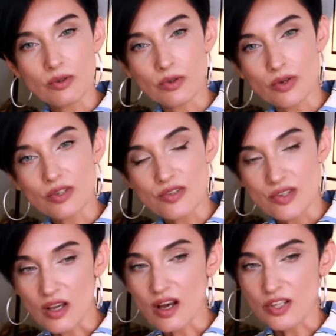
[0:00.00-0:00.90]
good
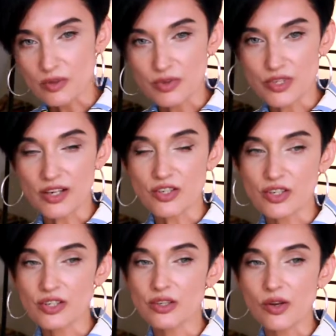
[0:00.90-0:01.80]
sillage and
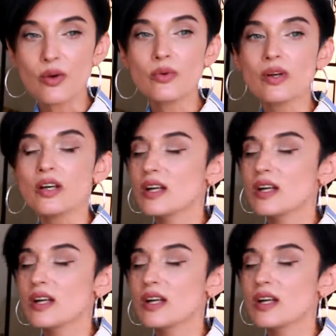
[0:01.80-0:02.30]
projection, no.